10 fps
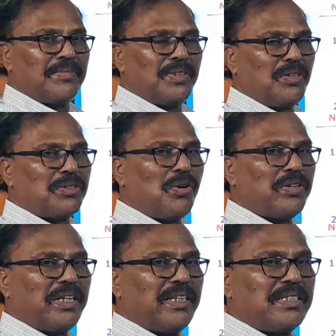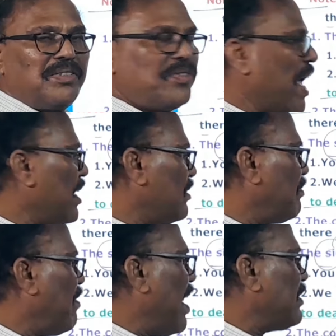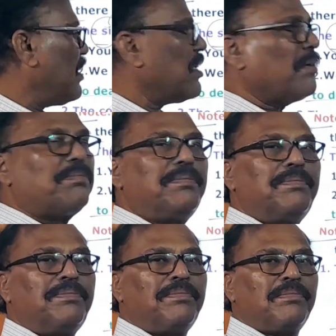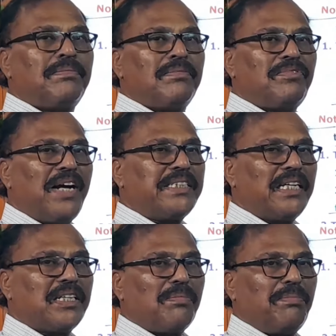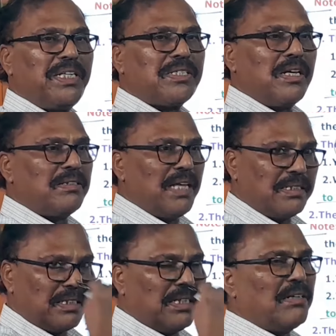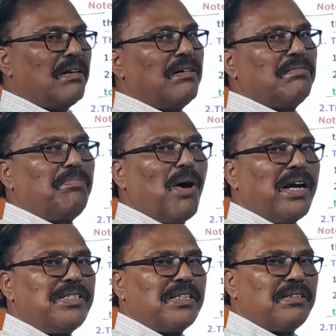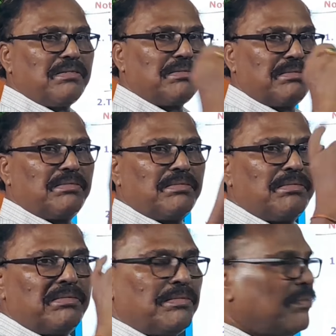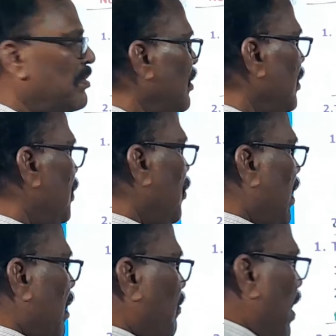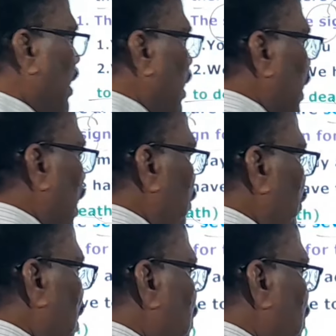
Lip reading: You know, Socrates drank the fatal cup. Fatal cup means that poison. So here fatal cup, this